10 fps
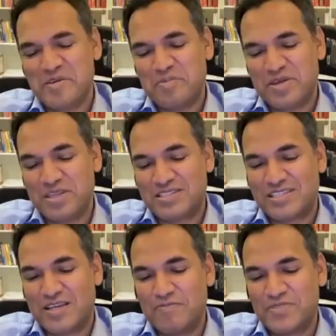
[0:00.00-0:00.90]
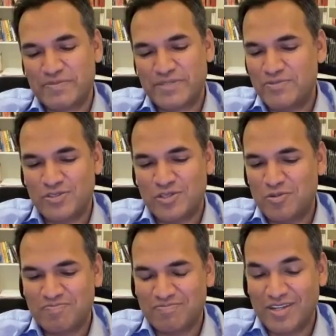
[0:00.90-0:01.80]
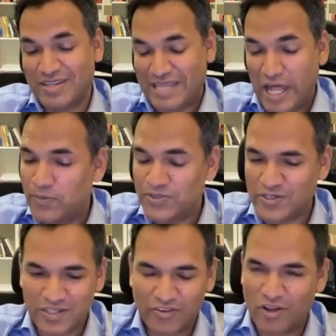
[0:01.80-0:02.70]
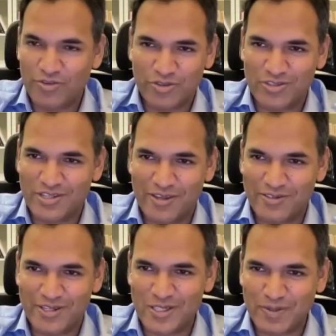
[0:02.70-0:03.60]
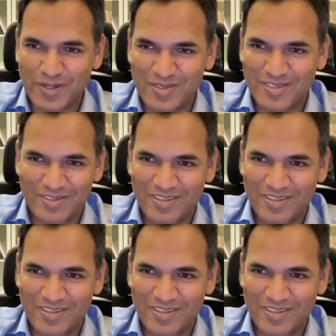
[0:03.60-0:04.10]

but it's sometimes you don't, it helps not to have gone through those downturns because you